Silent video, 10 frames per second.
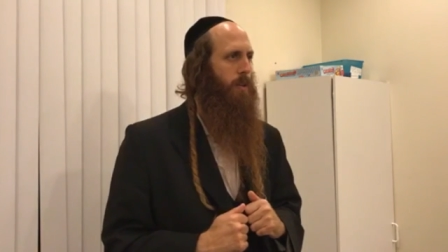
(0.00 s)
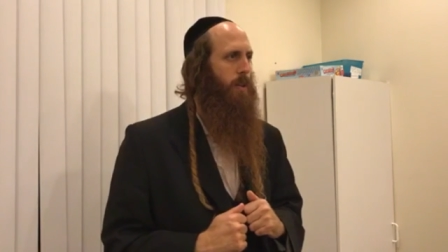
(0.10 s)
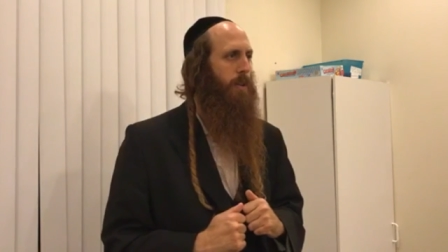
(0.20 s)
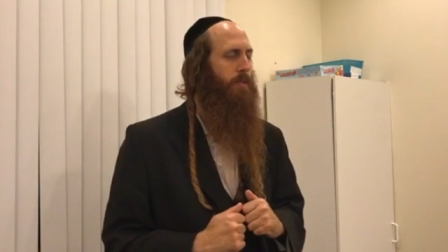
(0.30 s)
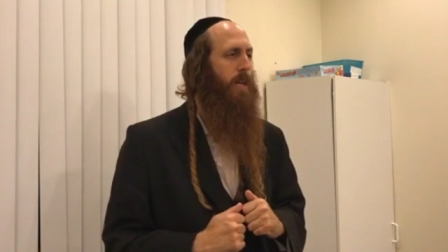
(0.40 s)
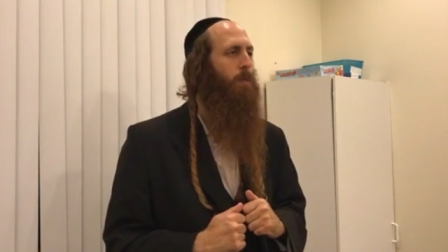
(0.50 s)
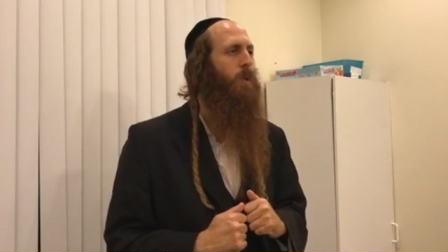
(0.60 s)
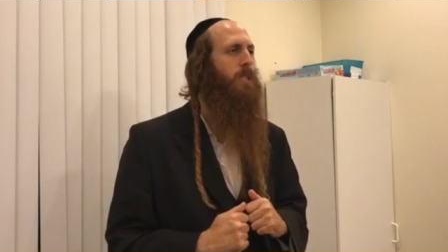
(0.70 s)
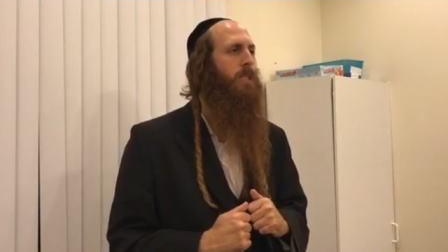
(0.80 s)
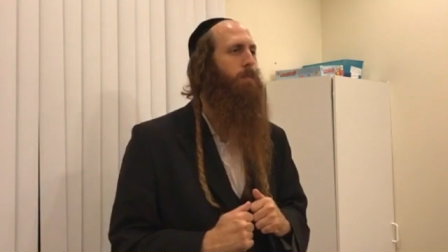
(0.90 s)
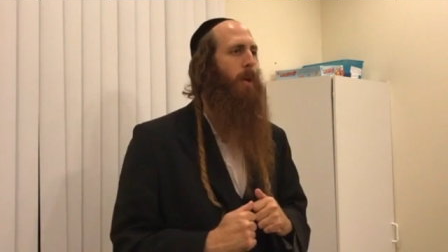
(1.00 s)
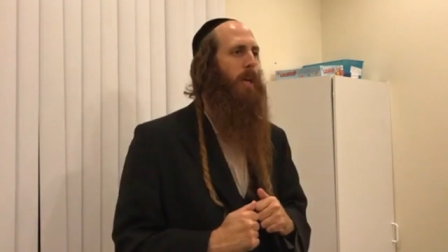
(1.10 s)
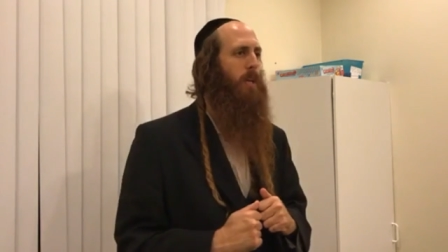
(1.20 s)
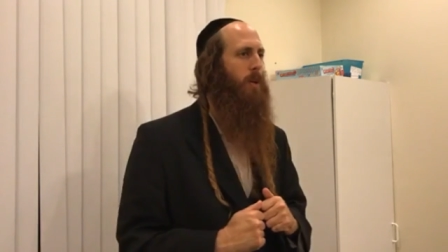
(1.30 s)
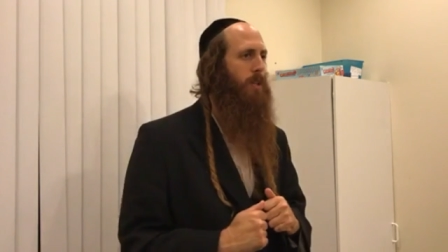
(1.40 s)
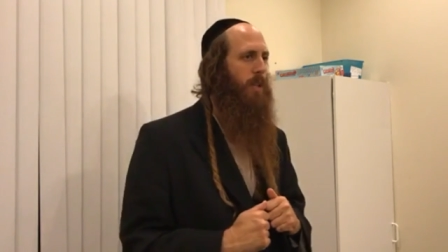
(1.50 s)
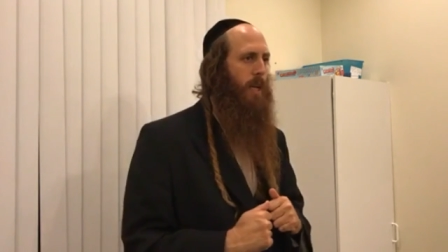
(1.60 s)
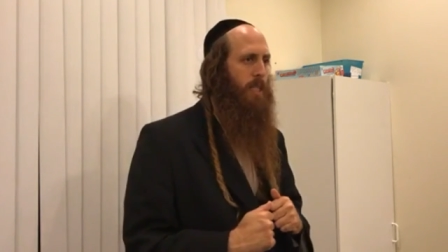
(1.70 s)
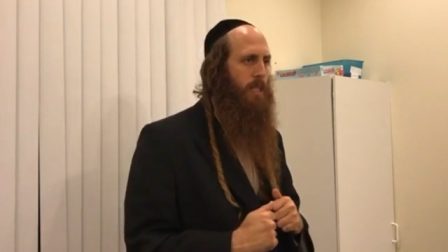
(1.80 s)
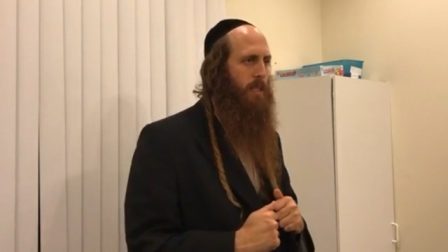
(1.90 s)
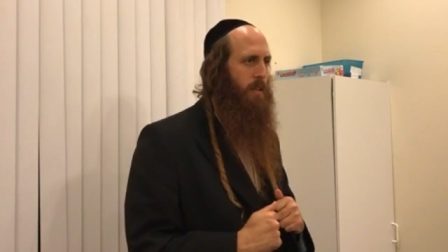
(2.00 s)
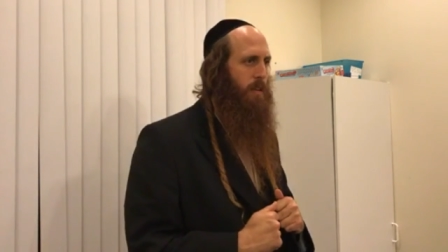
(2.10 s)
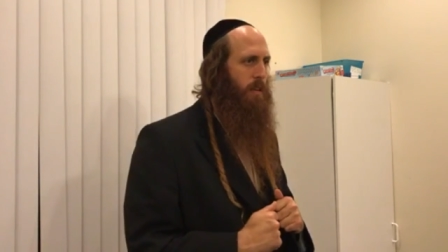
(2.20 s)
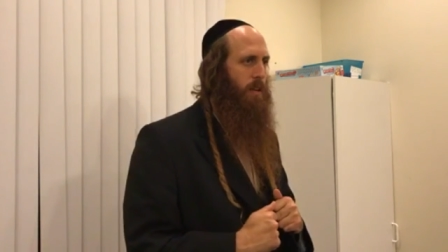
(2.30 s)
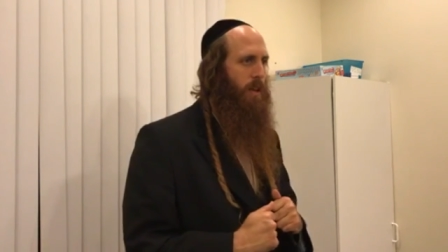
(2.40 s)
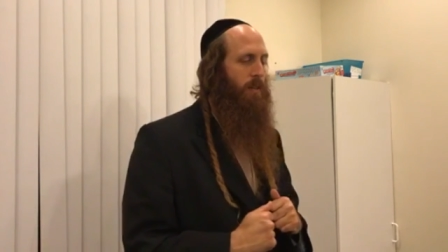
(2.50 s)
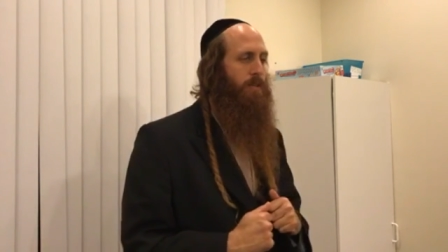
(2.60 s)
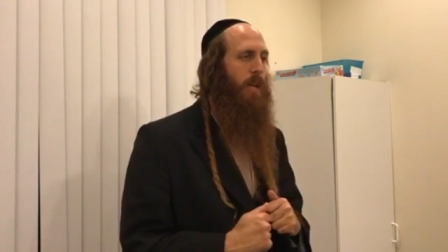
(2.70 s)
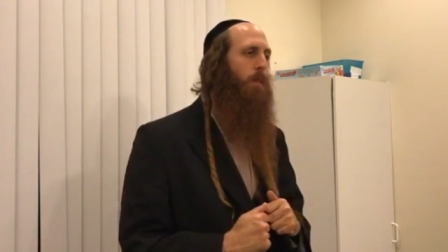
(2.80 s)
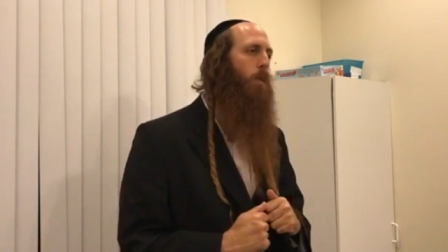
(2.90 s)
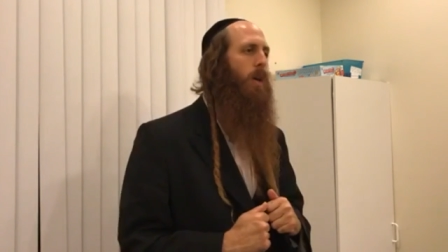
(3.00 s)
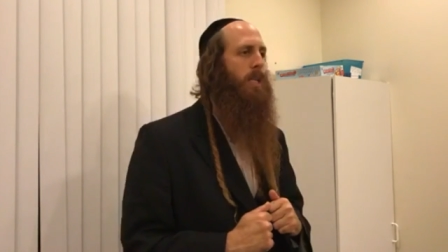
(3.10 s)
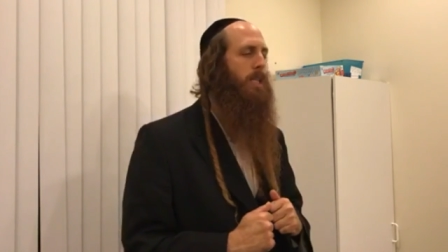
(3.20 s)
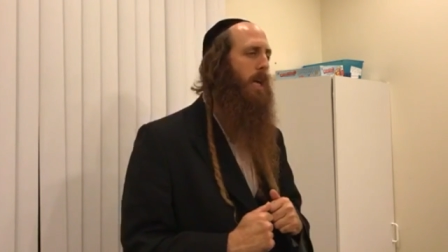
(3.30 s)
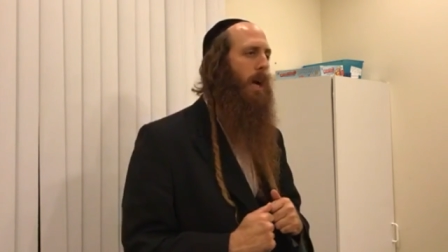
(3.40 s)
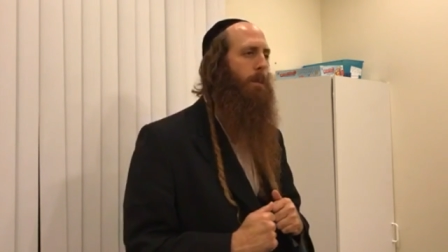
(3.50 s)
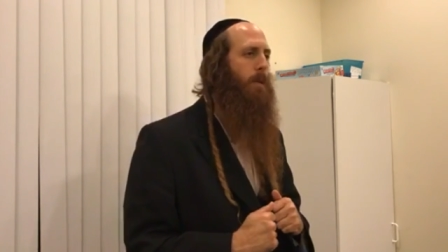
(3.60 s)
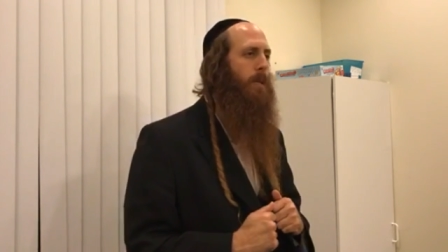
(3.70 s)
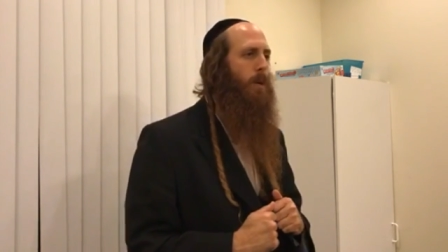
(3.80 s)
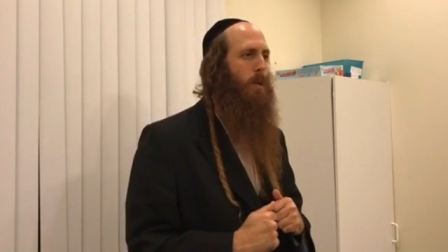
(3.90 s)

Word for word: If someone is paying your debts, if someone is helping you,